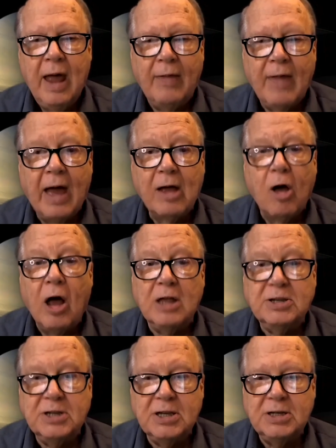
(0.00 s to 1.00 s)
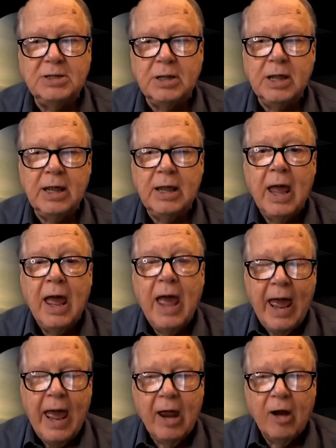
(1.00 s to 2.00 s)
And that causes the
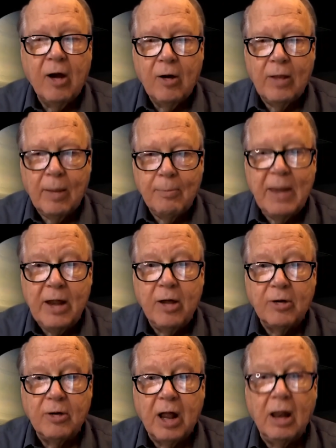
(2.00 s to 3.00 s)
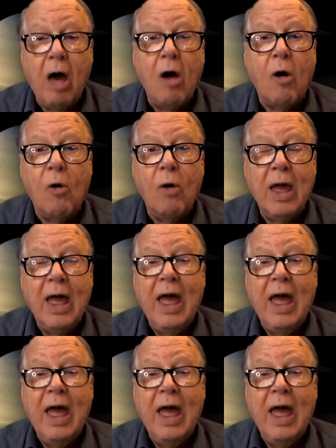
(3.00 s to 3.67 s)
air and the meteor to glow.